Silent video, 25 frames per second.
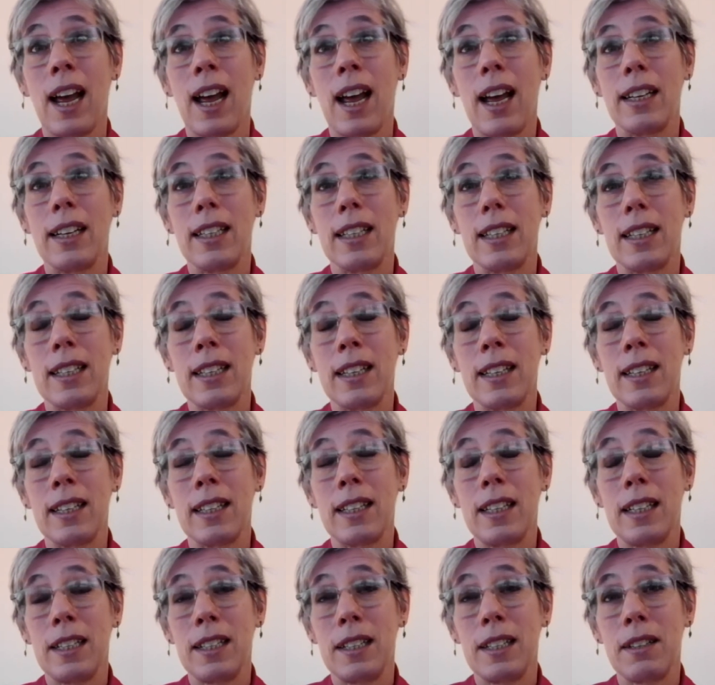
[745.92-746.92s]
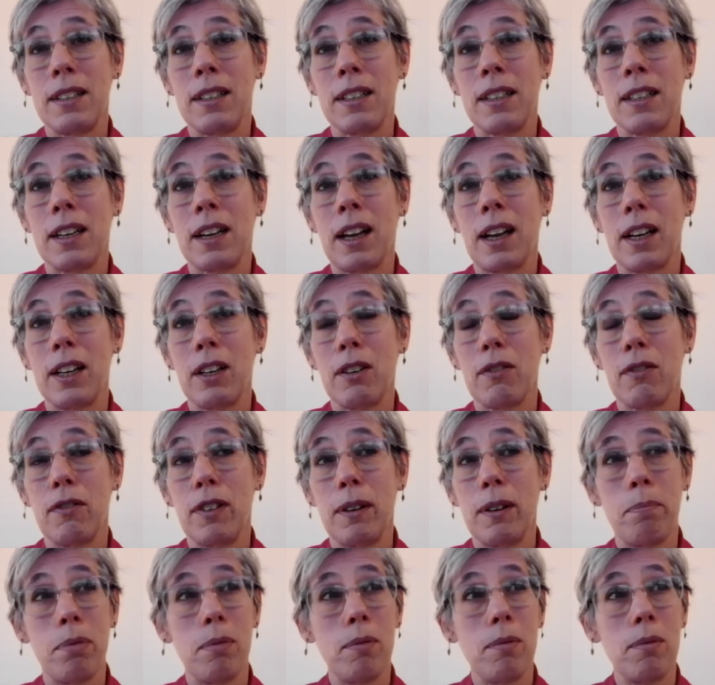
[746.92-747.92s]
And this kind of
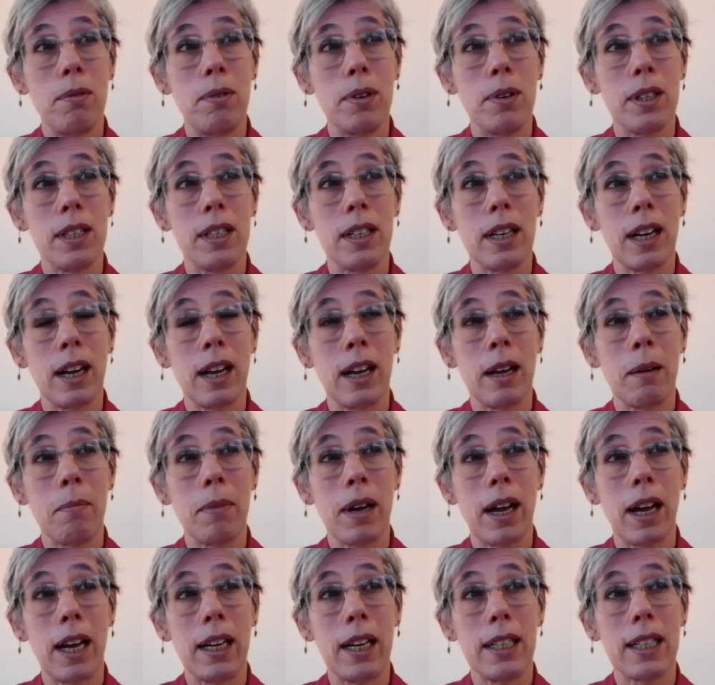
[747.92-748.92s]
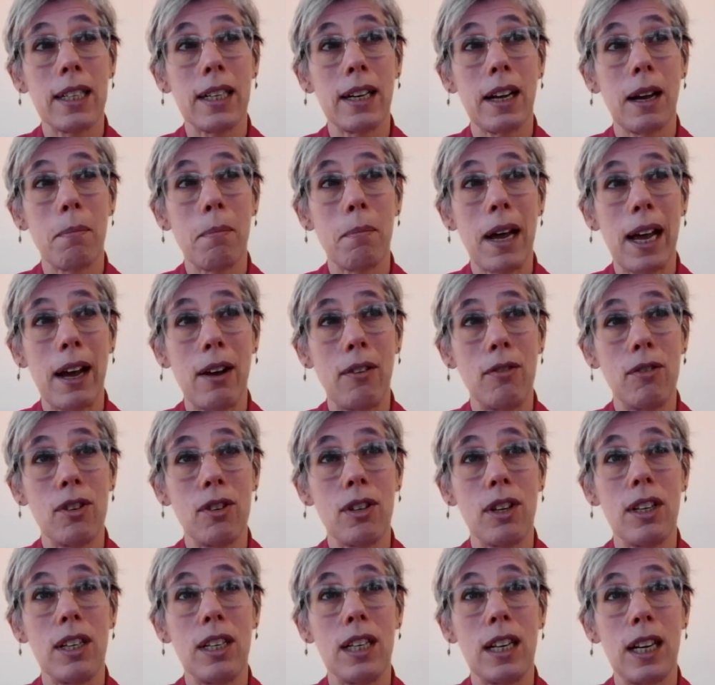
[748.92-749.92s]
report has come
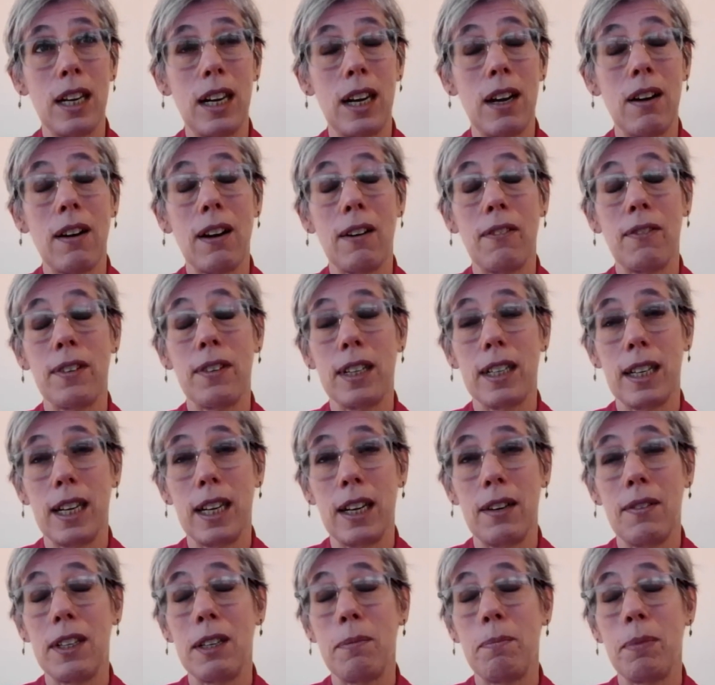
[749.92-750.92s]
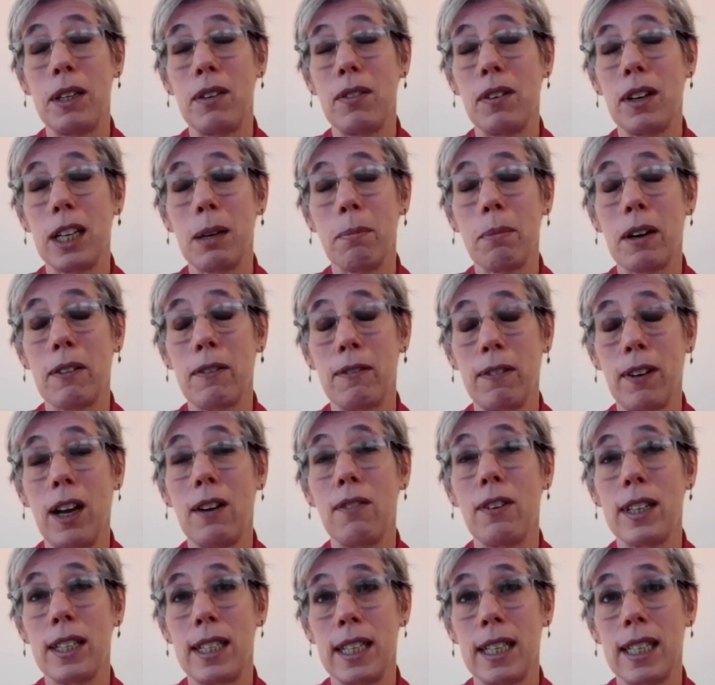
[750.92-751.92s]
out year after year. It's been running about
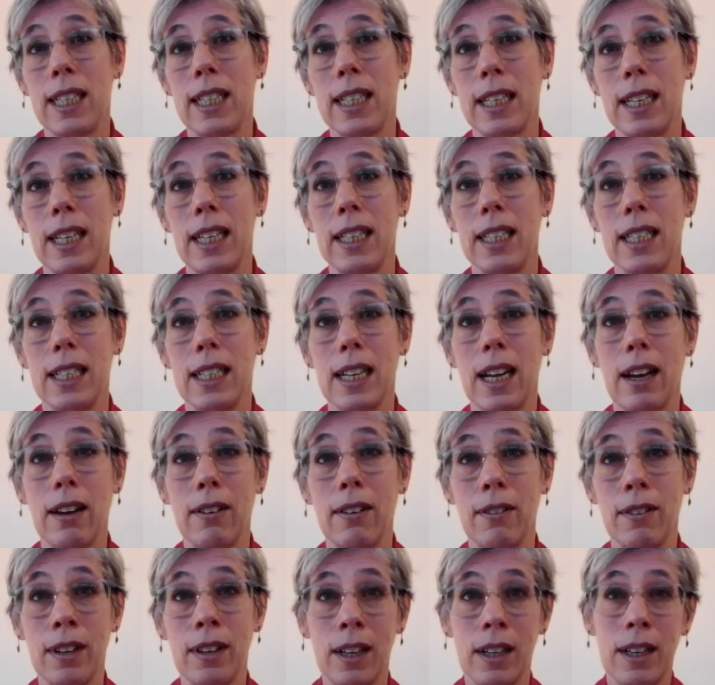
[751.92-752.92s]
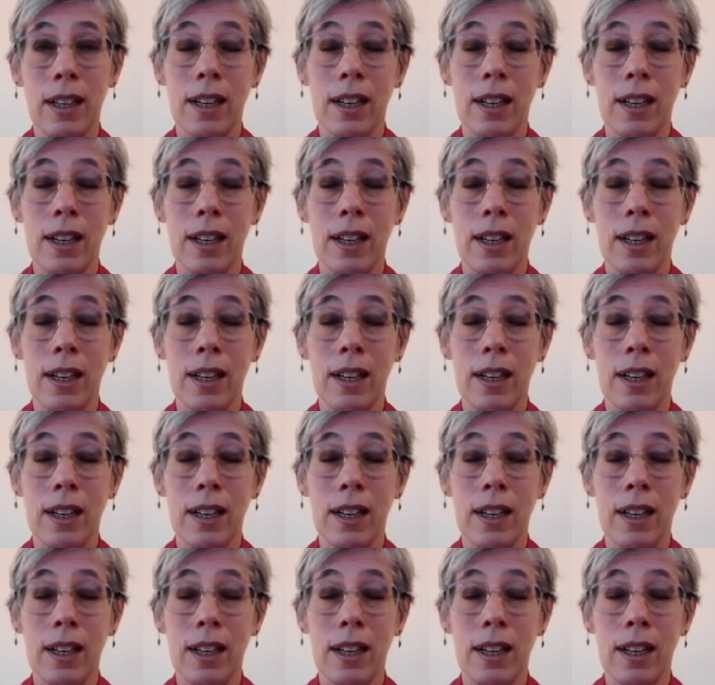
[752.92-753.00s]
5 or 6 years now.